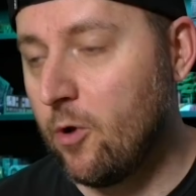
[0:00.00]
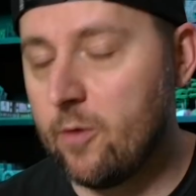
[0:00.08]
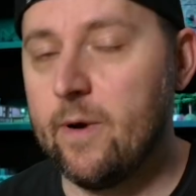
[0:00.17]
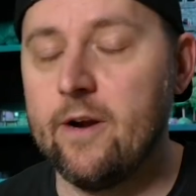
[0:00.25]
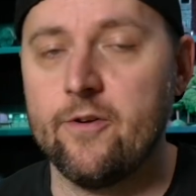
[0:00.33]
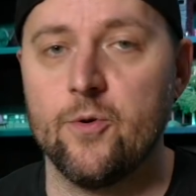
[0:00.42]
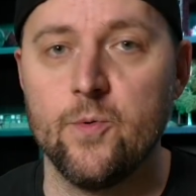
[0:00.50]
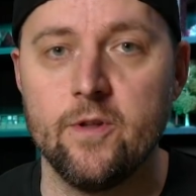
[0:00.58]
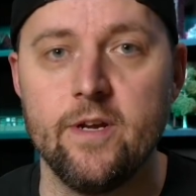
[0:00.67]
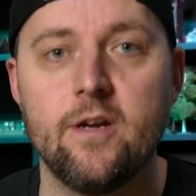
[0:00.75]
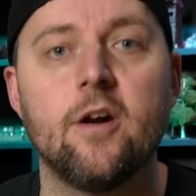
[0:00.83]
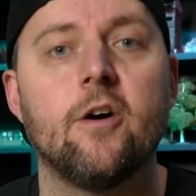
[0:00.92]
Polar bears are
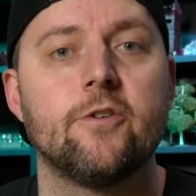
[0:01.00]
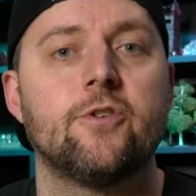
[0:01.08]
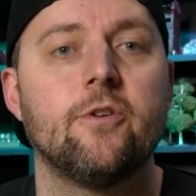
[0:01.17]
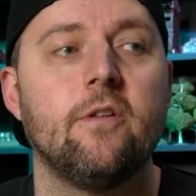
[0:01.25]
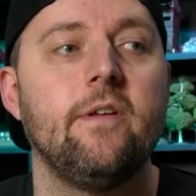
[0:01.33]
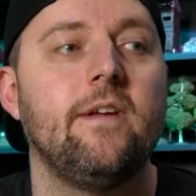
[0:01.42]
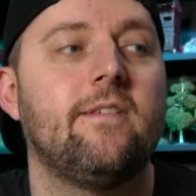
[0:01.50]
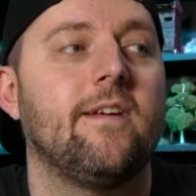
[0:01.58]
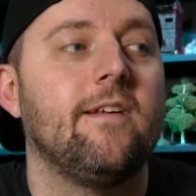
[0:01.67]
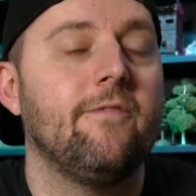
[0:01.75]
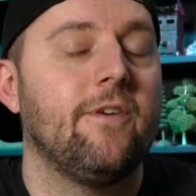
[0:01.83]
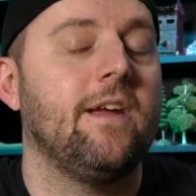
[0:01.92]
really culturally
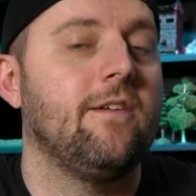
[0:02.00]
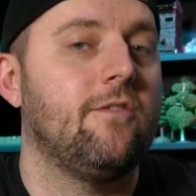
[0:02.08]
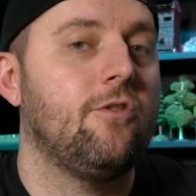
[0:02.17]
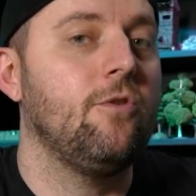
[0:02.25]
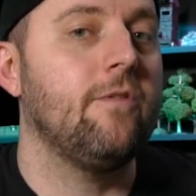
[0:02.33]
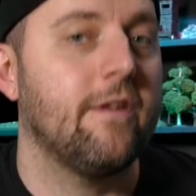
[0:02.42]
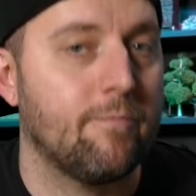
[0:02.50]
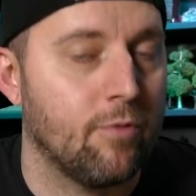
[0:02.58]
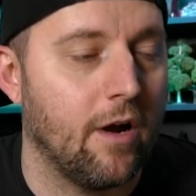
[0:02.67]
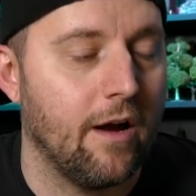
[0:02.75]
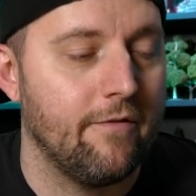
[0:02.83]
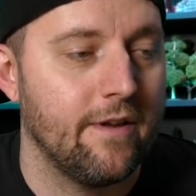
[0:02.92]
significant to this
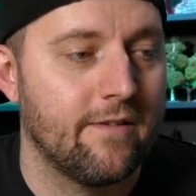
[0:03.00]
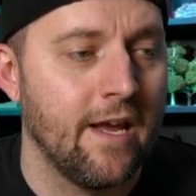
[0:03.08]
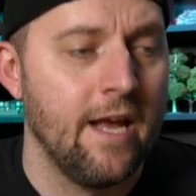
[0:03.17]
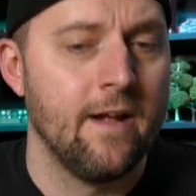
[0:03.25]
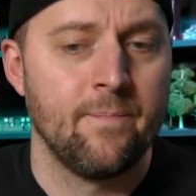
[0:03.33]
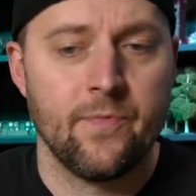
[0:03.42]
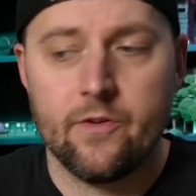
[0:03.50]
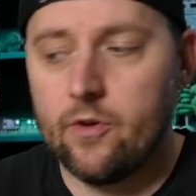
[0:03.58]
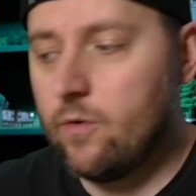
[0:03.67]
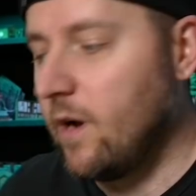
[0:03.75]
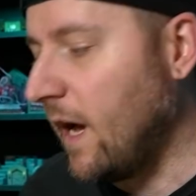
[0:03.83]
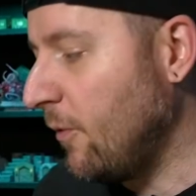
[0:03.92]
province,
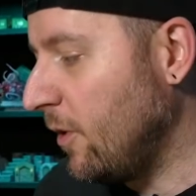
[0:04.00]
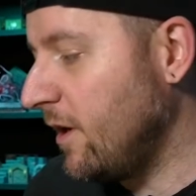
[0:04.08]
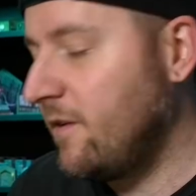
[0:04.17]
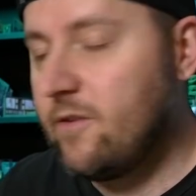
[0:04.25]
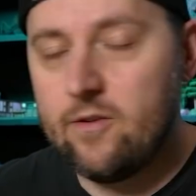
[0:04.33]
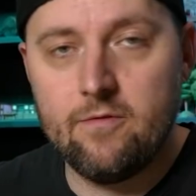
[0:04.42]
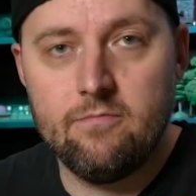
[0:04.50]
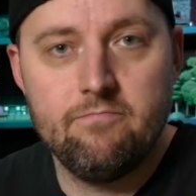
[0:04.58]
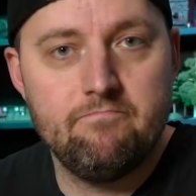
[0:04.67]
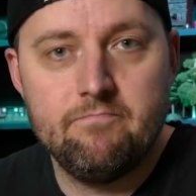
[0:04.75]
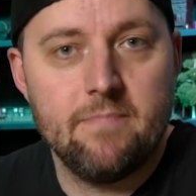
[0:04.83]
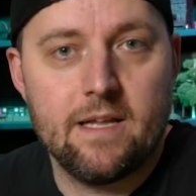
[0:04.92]
so I wanted to
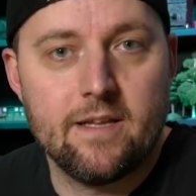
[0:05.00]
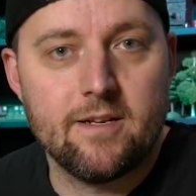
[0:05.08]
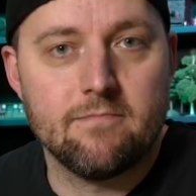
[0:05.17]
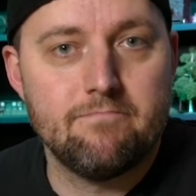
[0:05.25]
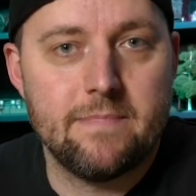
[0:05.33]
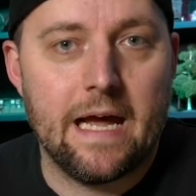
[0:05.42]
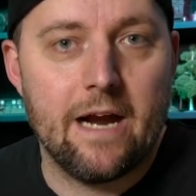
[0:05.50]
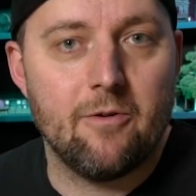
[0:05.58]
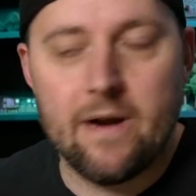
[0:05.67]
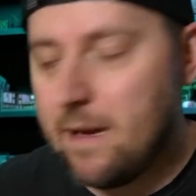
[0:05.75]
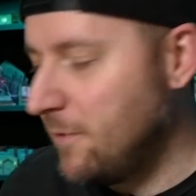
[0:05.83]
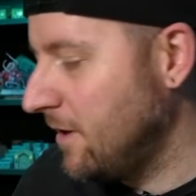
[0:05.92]
do a little
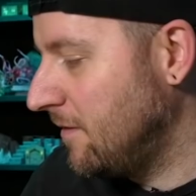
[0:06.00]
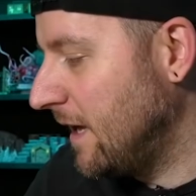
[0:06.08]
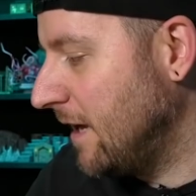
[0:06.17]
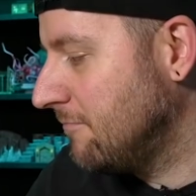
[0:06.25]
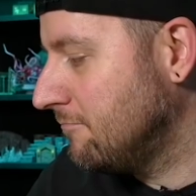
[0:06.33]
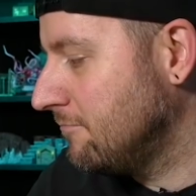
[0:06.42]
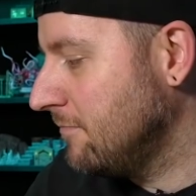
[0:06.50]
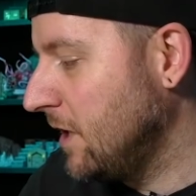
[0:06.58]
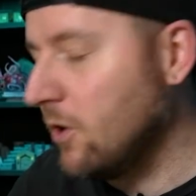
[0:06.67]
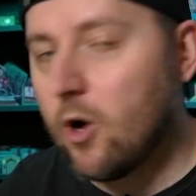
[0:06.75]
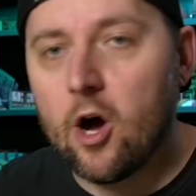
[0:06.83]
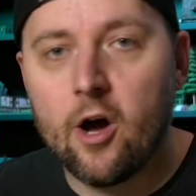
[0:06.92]
diorama that
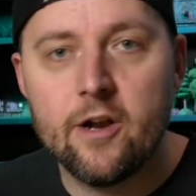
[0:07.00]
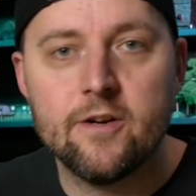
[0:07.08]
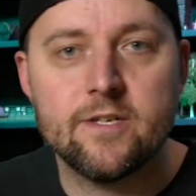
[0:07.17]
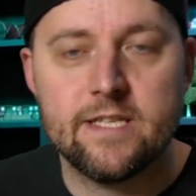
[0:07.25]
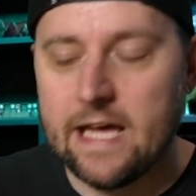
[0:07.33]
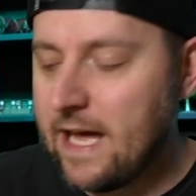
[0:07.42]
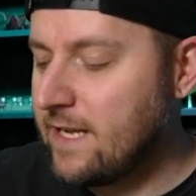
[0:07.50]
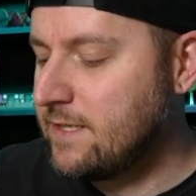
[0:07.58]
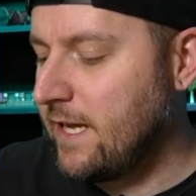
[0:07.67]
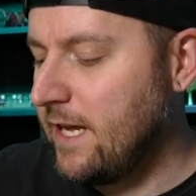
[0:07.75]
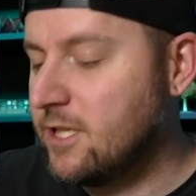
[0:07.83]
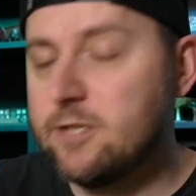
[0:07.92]
you know, honors
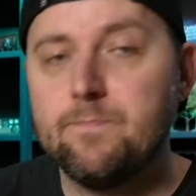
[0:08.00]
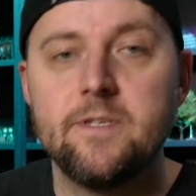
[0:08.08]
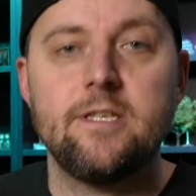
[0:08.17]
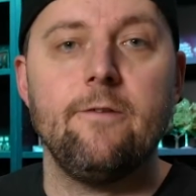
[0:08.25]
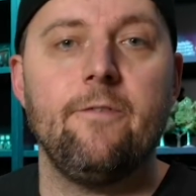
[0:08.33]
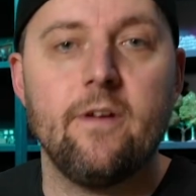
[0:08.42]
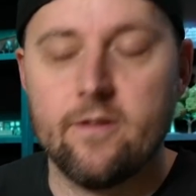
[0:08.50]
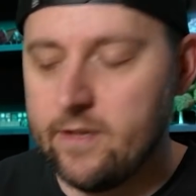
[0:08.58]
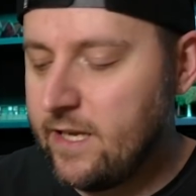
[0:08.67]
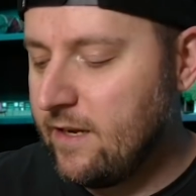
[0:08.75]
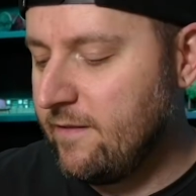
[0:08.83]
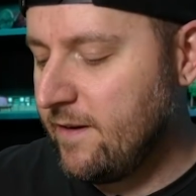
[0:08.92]
that and
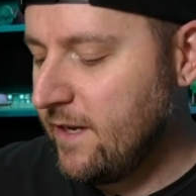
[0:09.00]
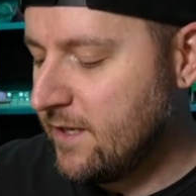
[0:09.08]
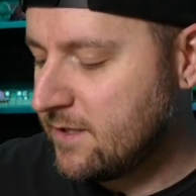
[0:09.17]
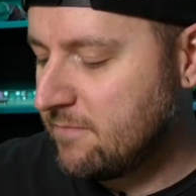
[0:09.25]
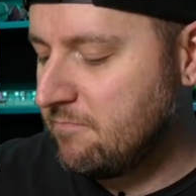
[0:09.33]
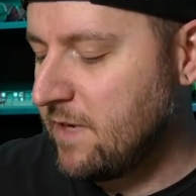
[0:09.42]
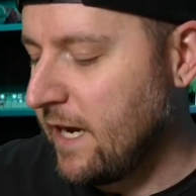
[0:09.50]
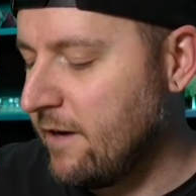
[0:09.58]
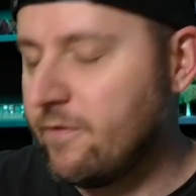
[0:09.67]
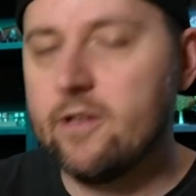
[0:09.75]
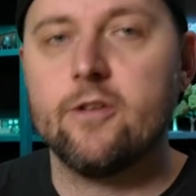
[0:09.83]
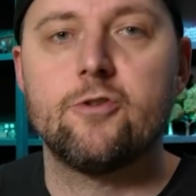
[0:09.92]
specifically is kind
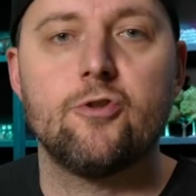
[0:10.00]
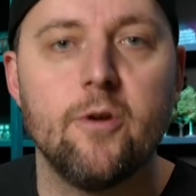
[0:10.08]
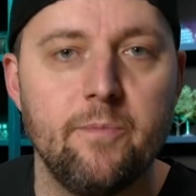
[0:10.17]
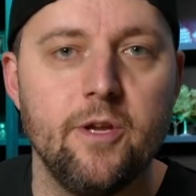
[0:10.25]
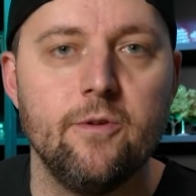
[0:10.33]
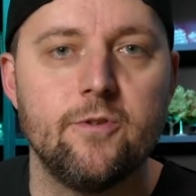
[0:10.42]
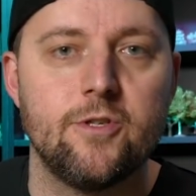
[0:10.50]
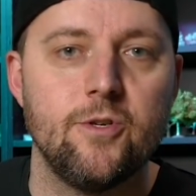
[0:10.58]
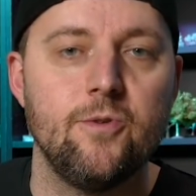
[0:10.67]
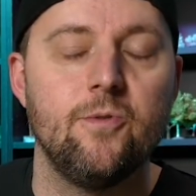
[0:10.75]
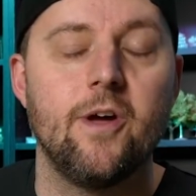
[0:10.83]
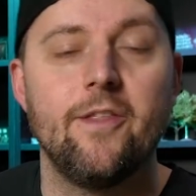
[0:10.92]
of a little tribute
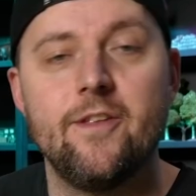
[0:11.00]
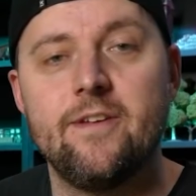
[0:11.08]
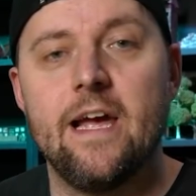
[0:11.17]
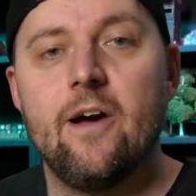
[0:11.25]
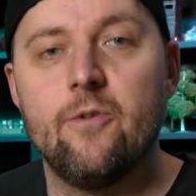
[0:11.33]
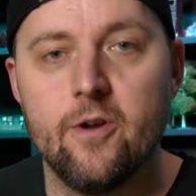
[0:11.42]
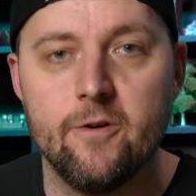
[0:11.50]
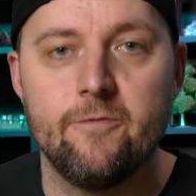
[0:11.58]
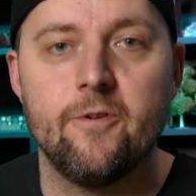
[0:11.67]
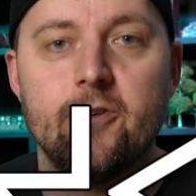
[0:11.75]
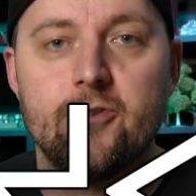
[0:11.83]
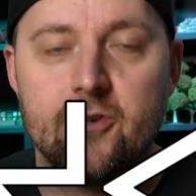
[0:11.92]
to the town
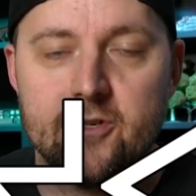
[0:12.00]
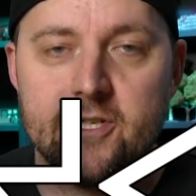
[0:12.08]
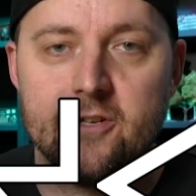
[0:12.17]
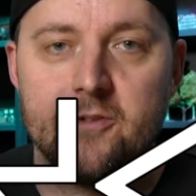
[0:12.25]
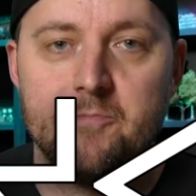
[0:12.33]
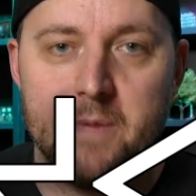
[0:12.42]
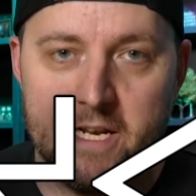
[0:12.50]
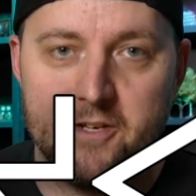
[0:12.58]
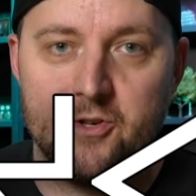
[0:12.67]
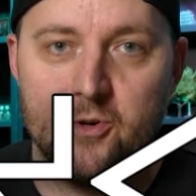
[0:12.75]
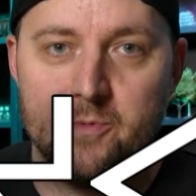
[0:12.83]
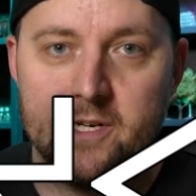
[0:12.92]
of Churchill,
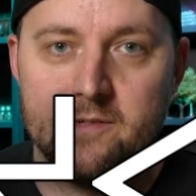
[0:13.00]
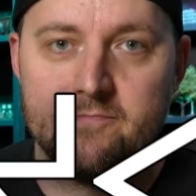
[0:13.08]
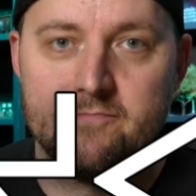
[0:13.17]
Manitoba.